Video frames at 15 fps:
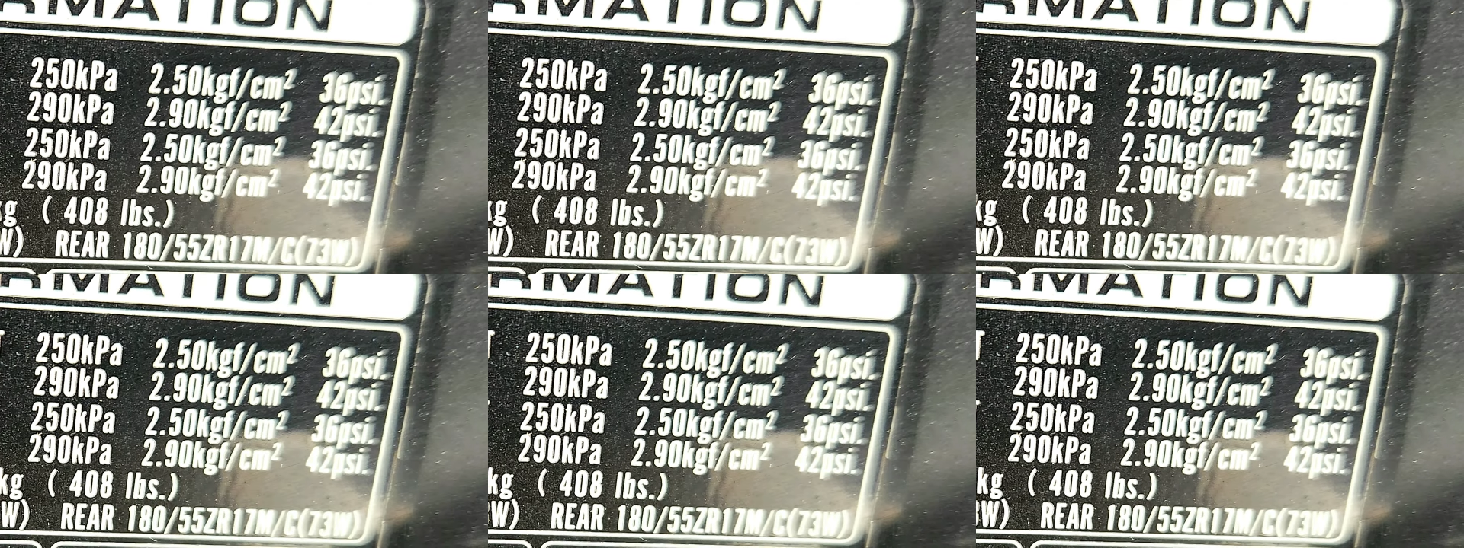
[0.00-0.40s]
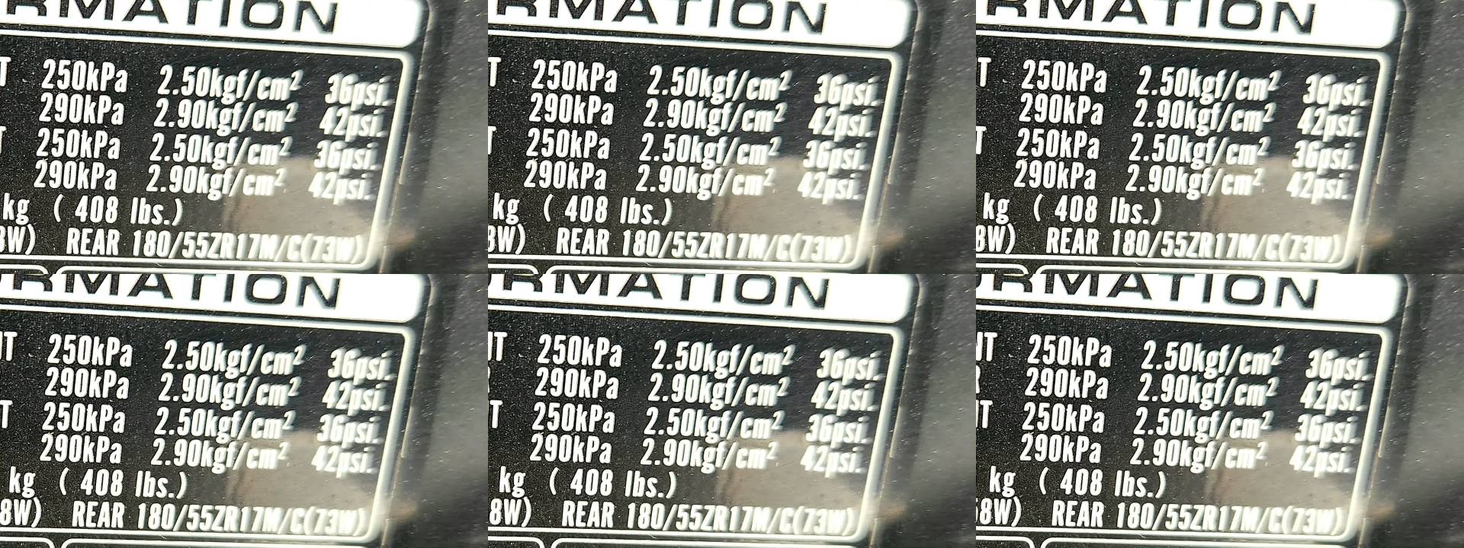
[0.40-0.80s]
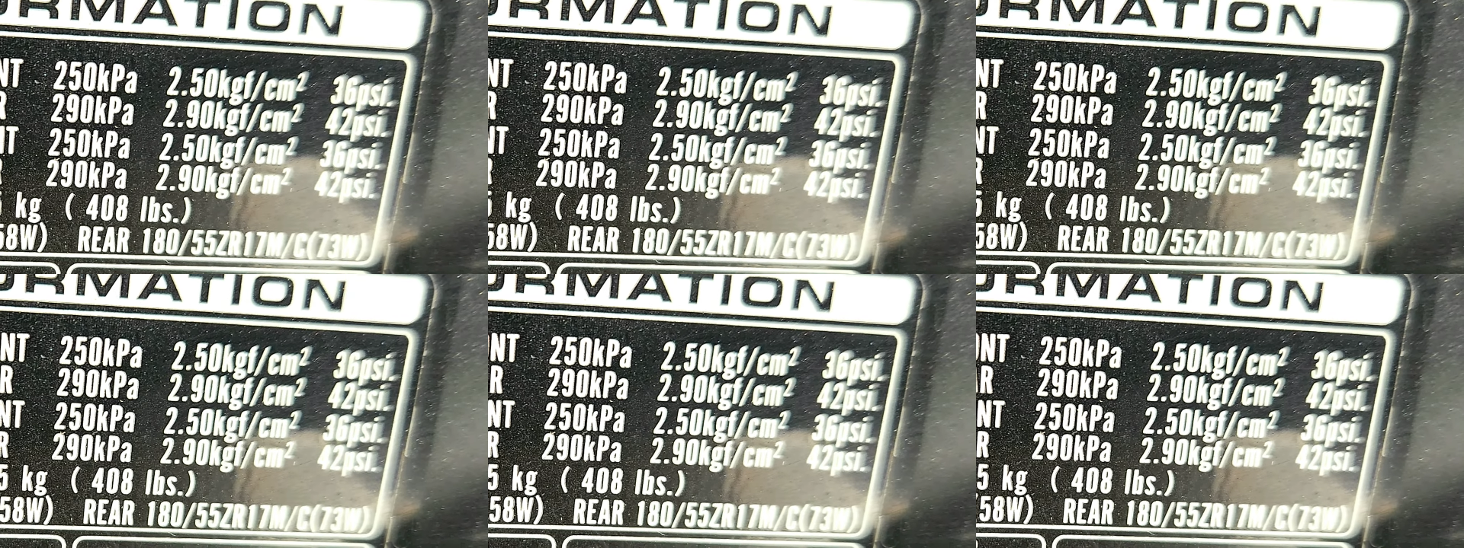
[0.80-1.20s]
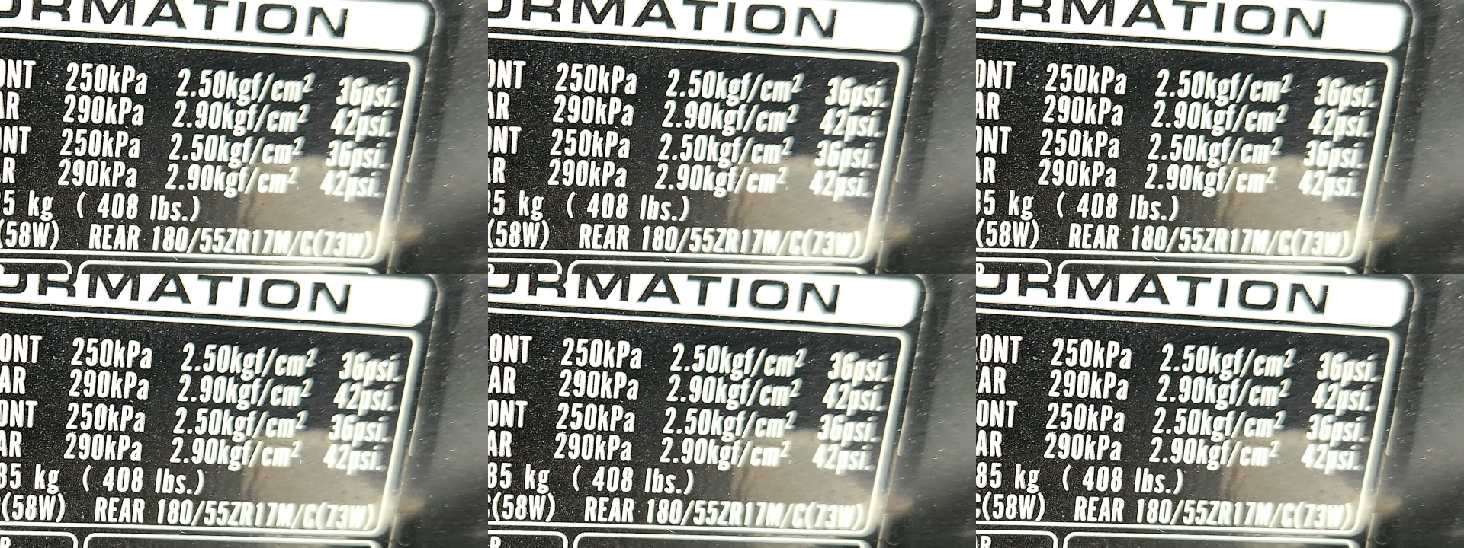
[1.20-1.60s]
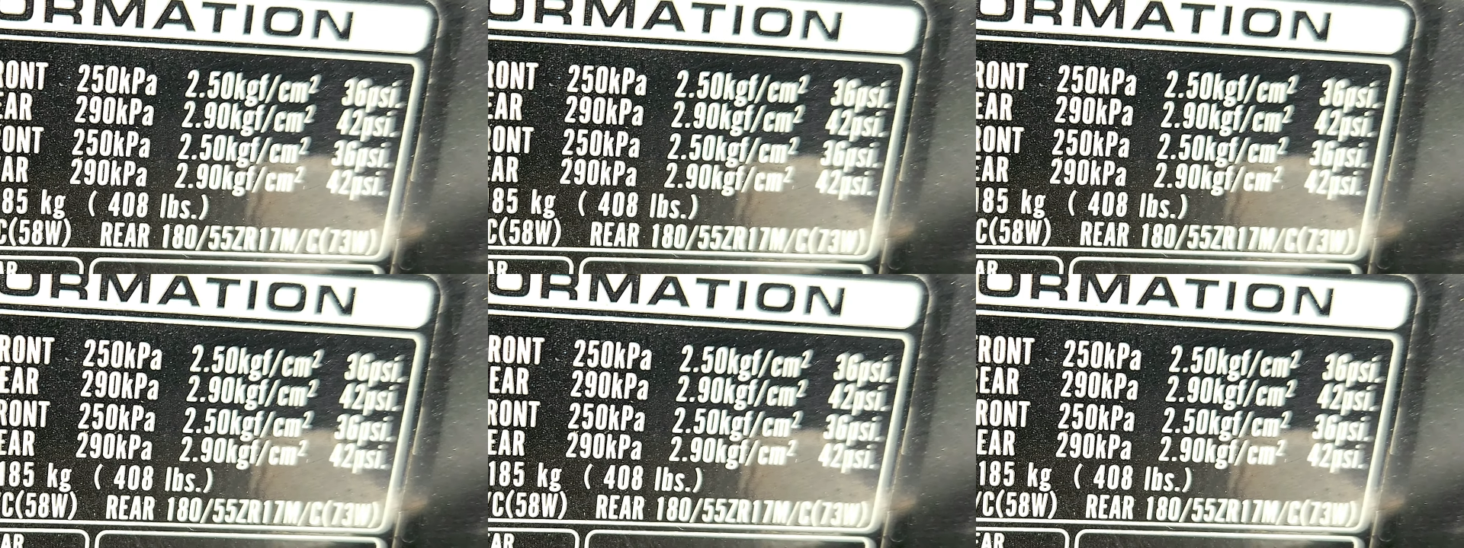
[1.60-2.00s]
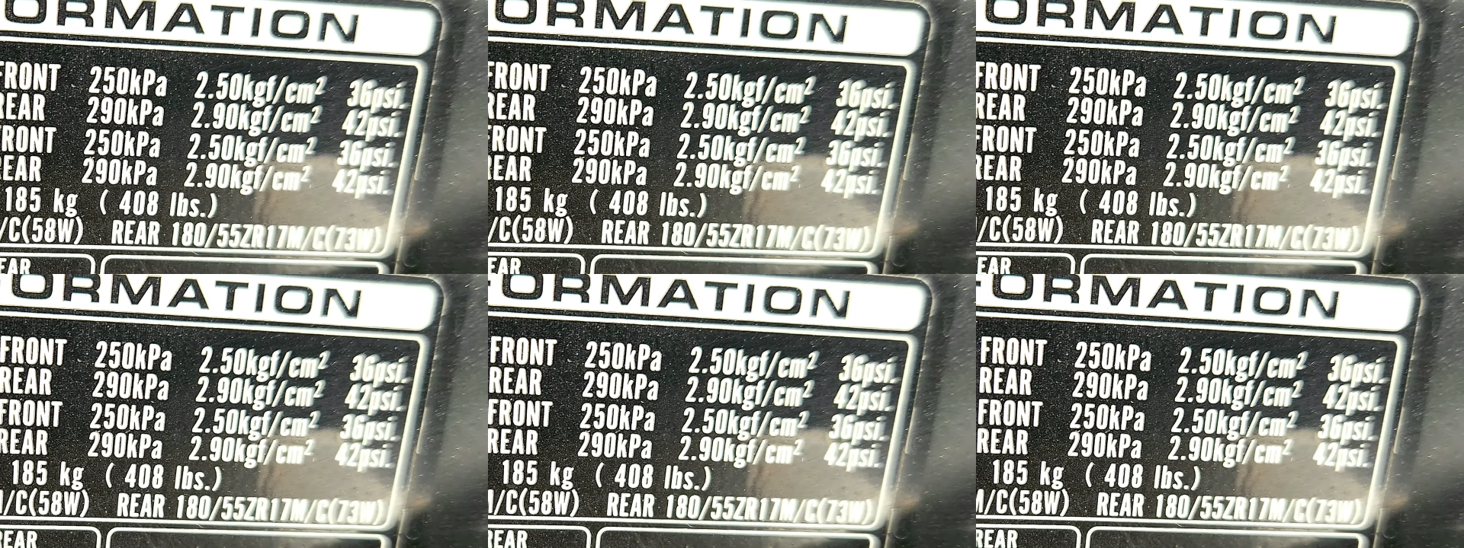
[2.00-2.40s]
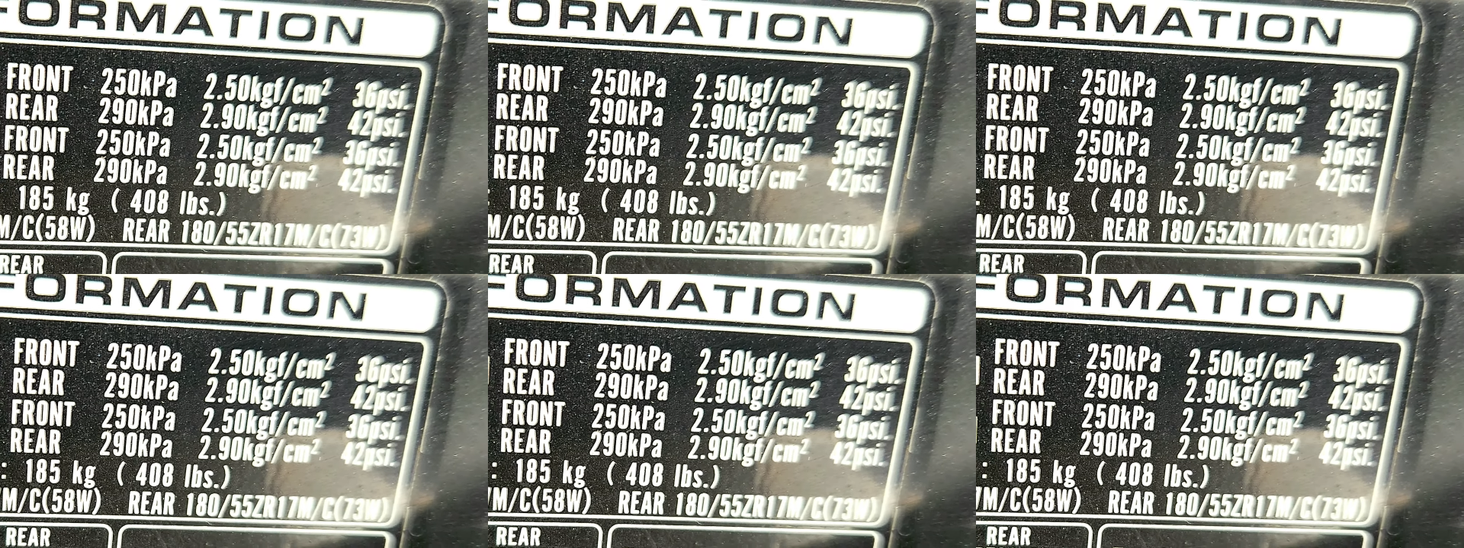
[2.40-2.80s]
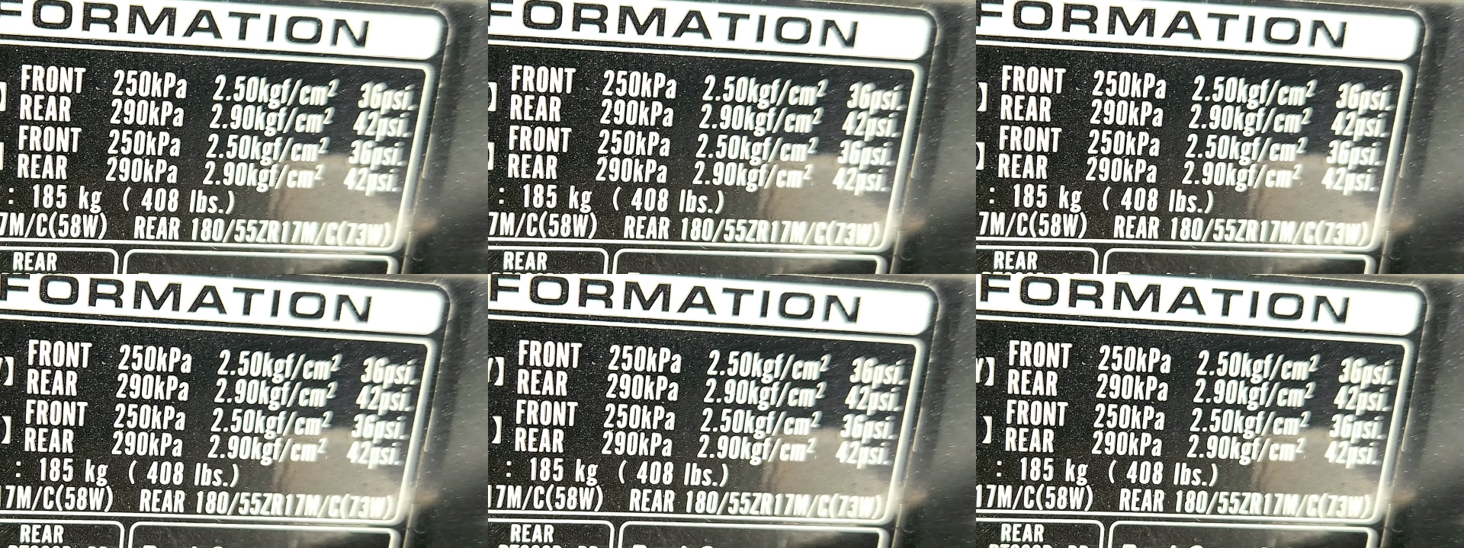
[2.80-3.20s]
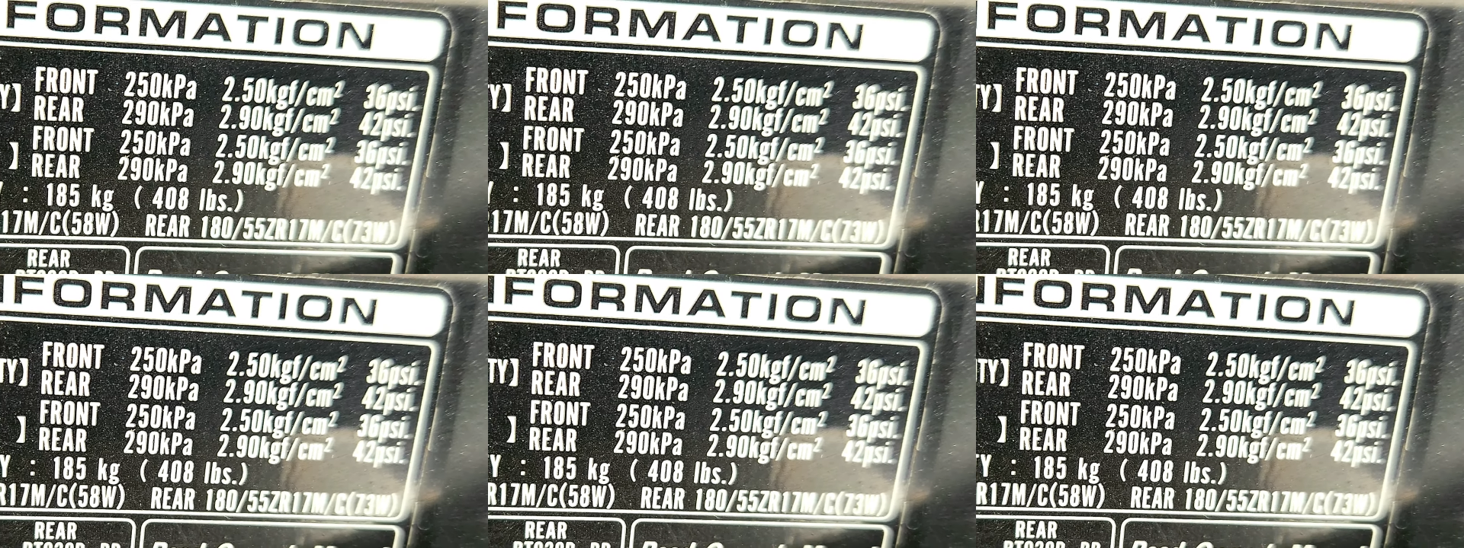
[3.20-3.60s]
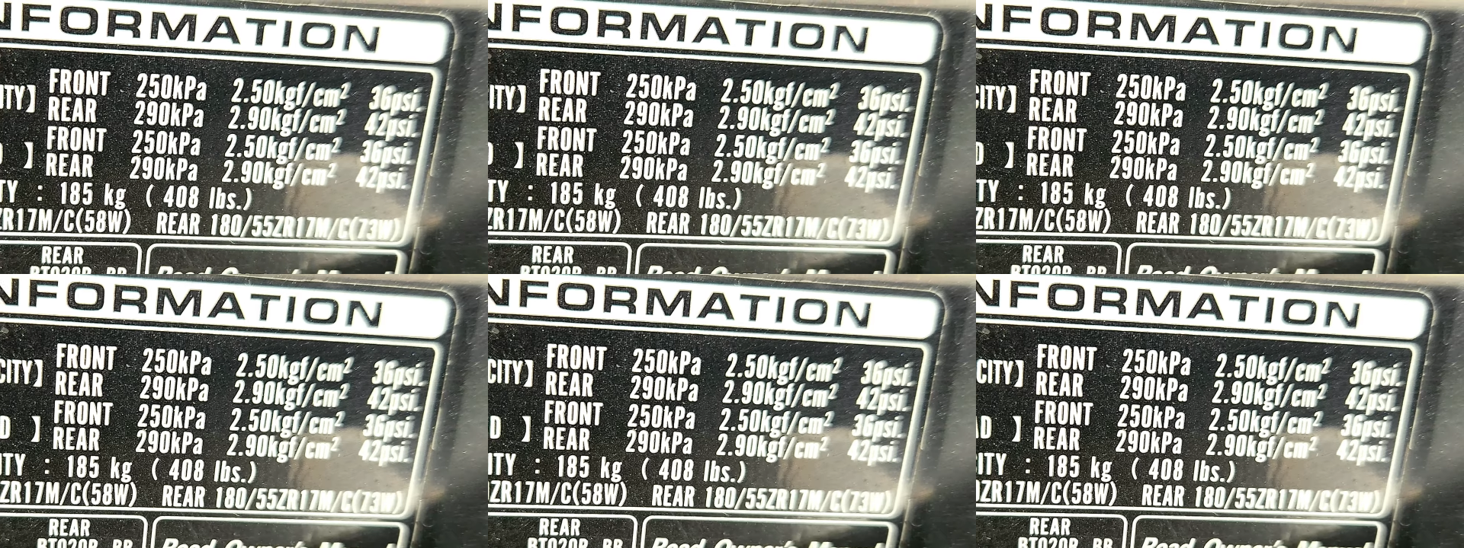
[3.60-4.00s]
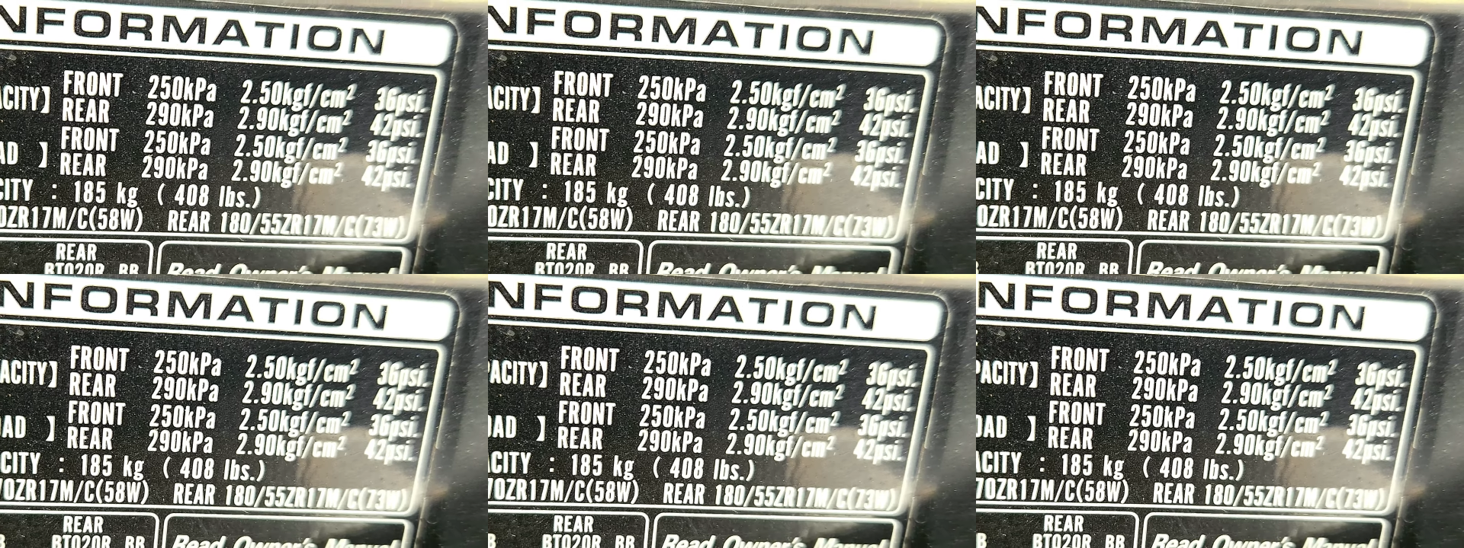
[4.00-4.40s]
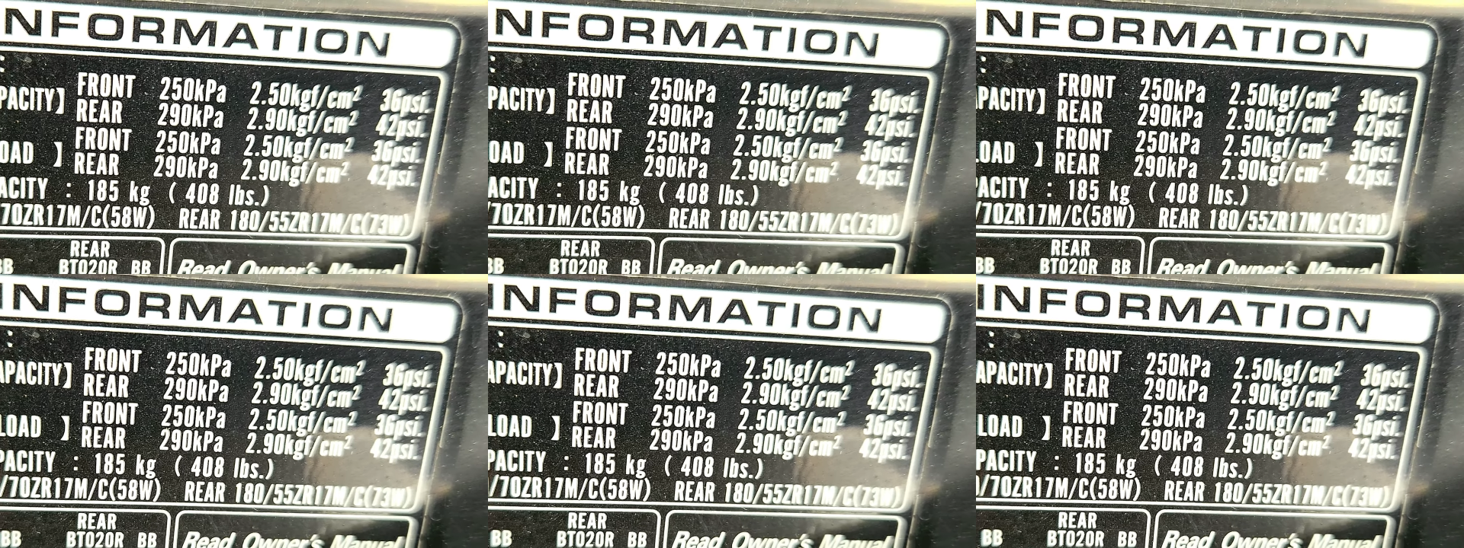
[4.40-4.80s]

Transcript: Nobody's mouth can be seen.